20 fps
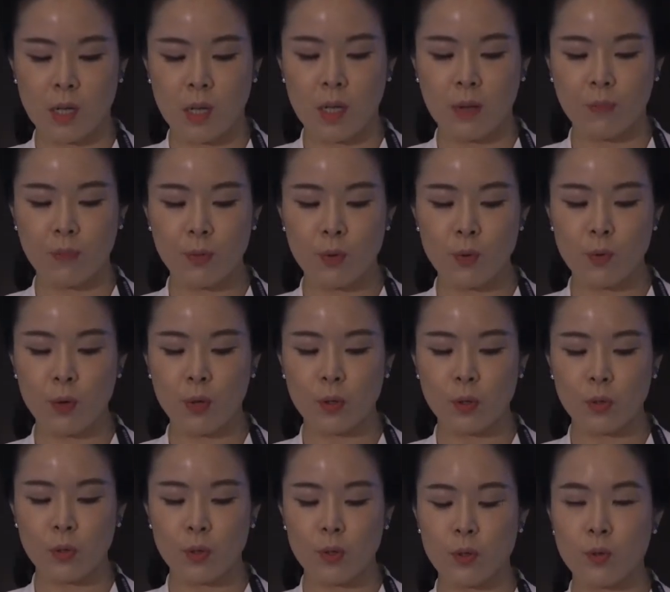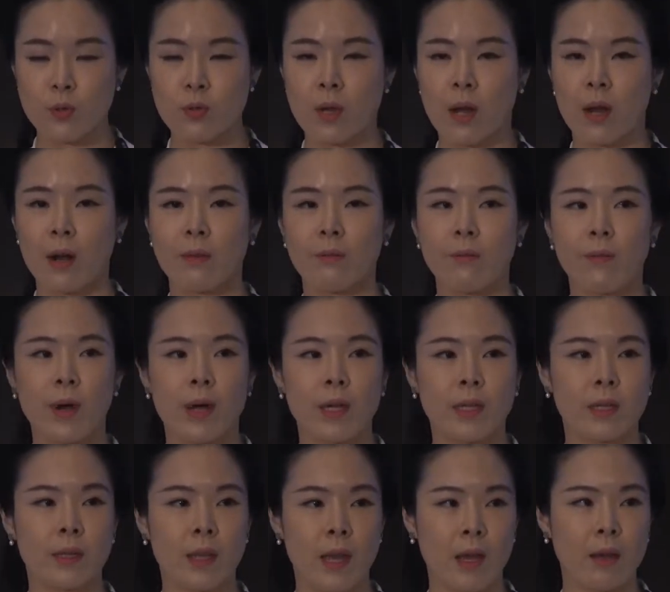If you want to use
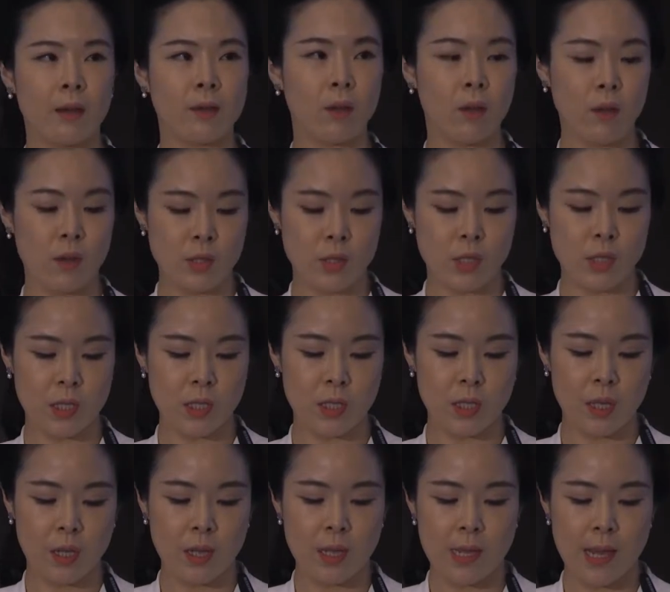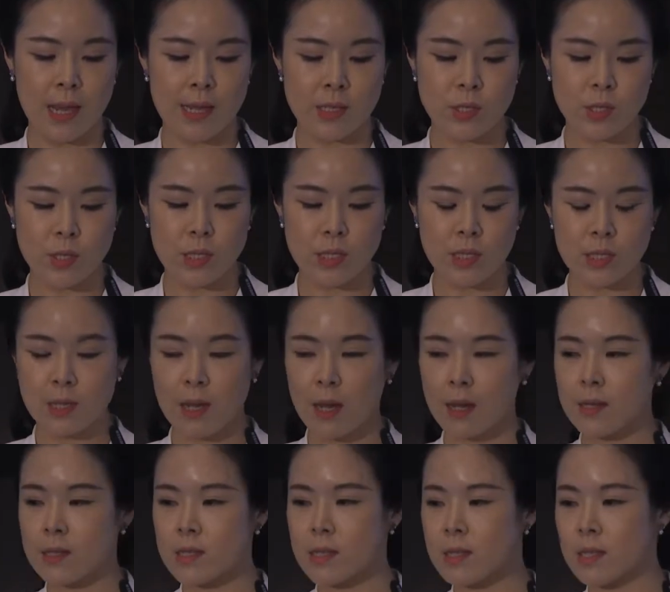RFID technology,
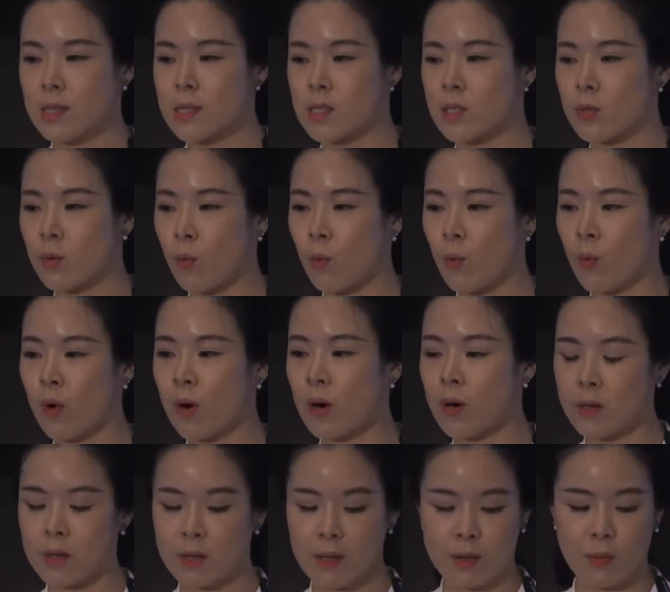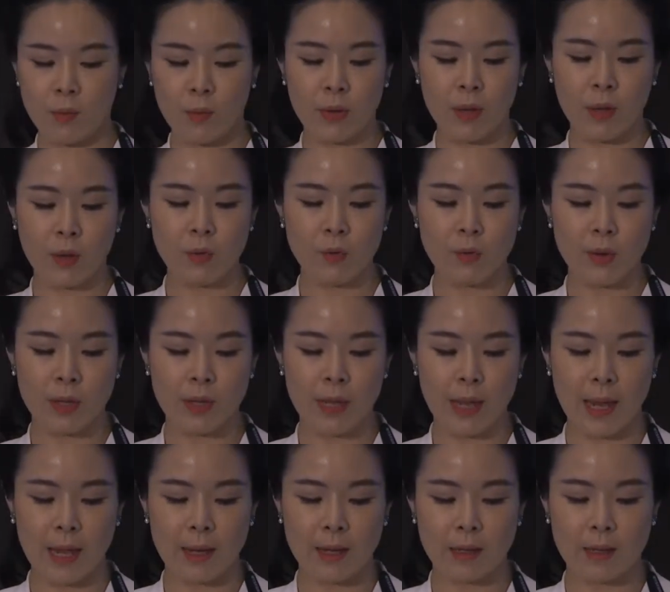SGT96 or
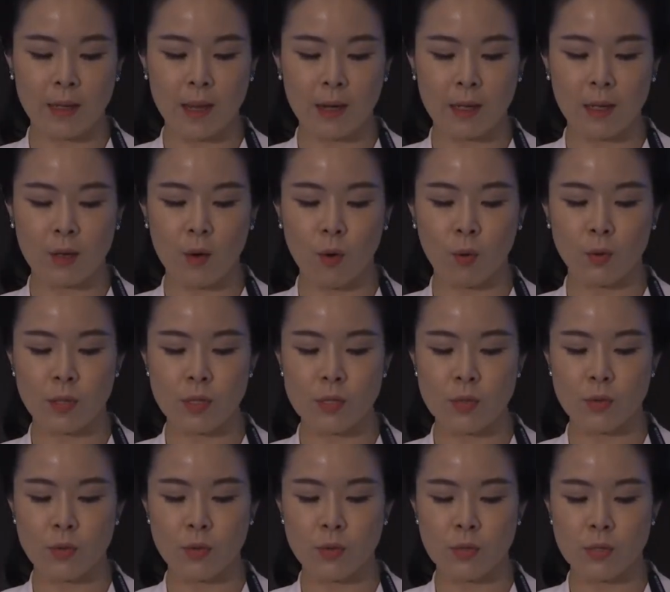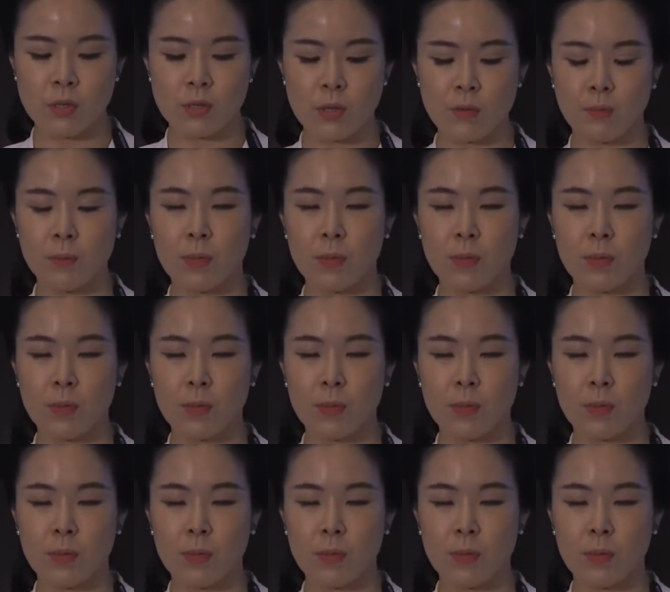189 coding structure